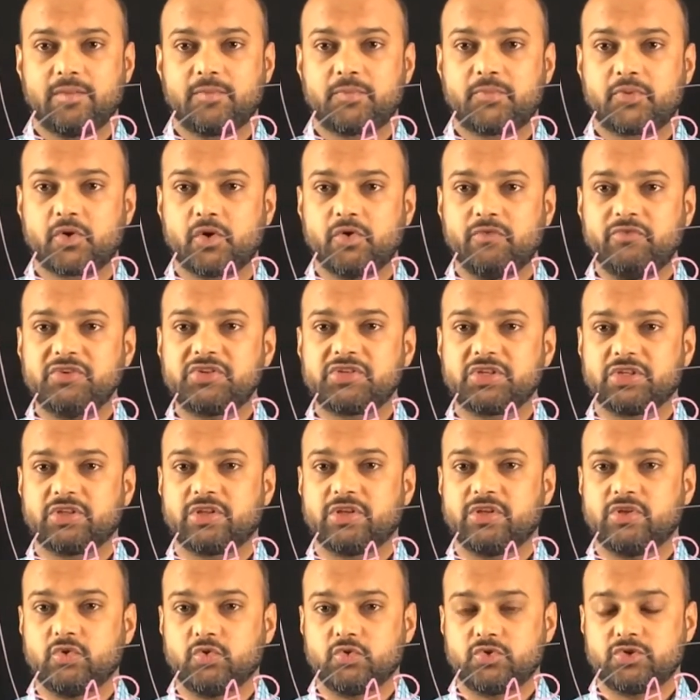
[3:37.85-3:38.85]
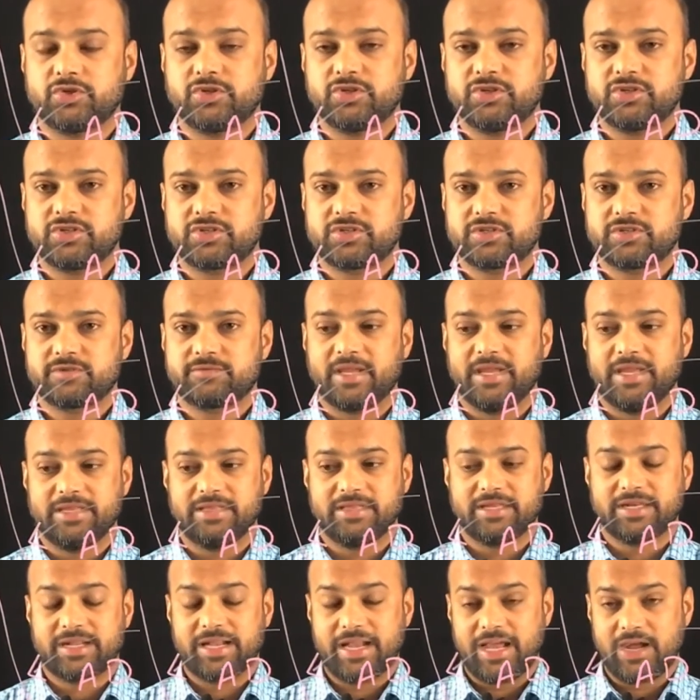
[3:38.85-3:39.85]
provision the users
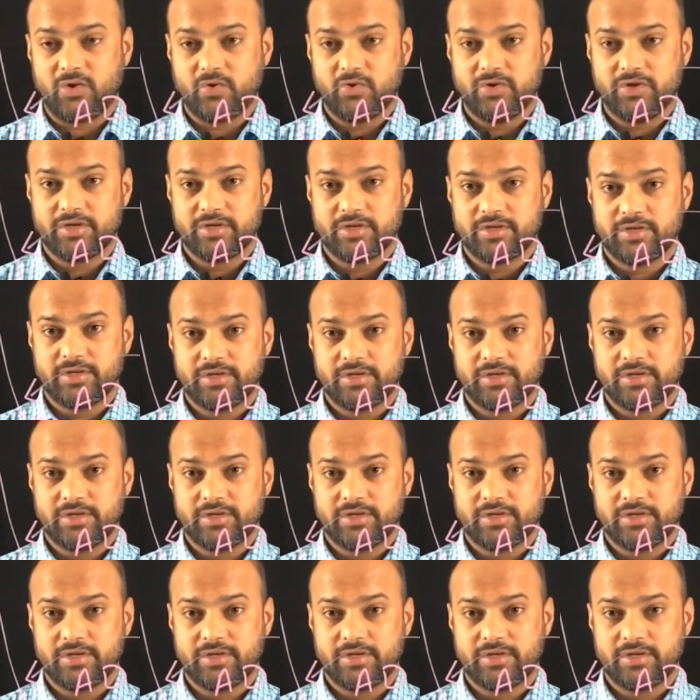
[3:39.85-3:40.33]
in the cloud